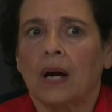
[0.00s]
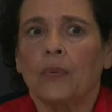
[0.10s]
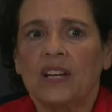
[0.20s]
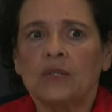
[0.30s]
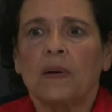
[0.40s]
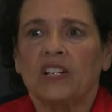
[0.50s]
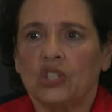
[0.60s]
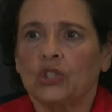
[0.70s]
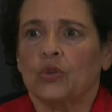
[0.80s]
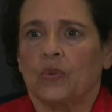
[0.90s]
I raised my
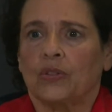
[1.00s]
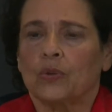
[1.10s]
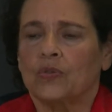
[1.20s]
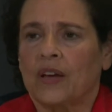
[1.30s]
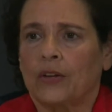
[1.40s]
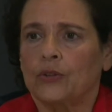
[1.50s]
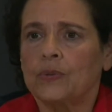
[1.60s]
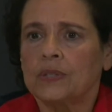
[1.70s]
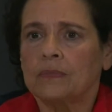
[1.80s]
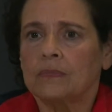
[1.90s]
children with those
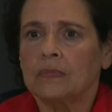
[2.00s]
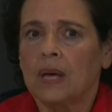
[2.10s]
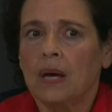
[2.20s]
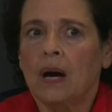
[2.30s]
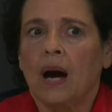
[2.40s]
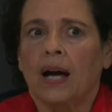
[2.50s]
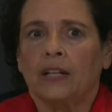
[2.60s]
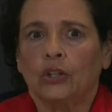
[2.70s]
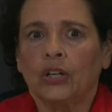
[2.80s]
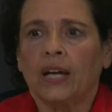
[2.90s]
values.
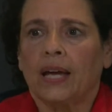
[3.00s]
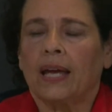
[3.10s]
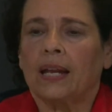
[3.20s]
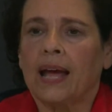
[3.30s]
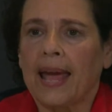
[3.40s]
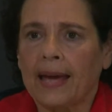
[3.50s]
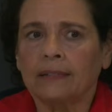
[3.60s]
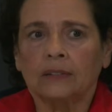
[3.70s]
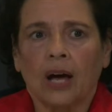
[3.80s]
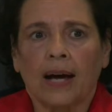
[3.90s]
I look and I
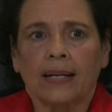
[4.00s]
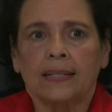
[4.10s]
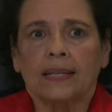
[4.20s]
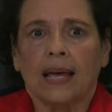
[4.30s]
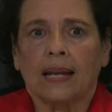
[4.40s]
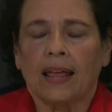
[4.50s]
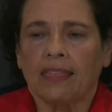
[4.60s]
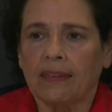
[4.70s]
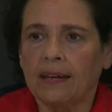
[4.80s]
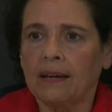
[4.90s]
analyze and I
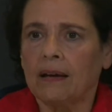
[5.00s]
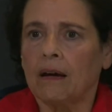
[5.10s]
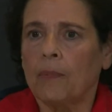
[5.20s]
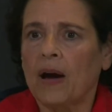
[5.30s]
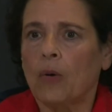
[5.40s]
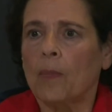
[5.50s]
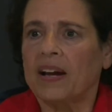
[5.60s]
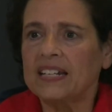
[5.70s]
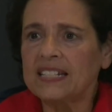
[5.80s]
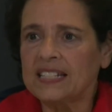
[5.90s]
think about
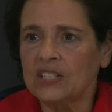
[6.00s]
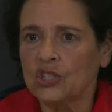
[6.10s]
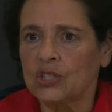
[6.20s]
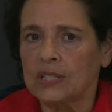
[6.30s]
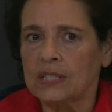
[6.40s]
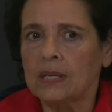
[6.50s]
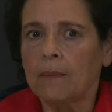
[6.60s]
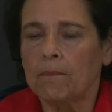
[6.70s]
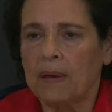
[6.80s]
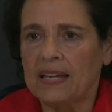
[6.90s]
my decisions
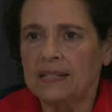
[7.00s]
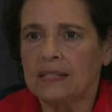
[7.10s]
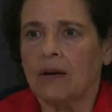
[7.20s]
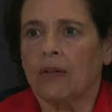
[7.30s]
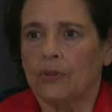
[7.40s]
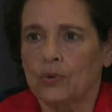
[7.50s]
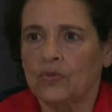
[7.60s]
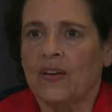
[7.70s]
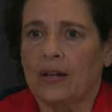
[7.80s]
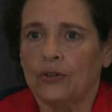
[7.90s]
based on
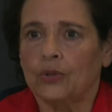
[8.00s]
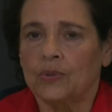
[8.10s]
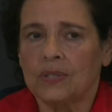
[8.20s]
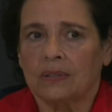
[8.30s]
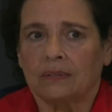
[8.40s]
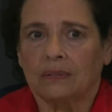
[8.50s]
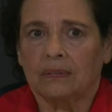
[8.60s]
those values.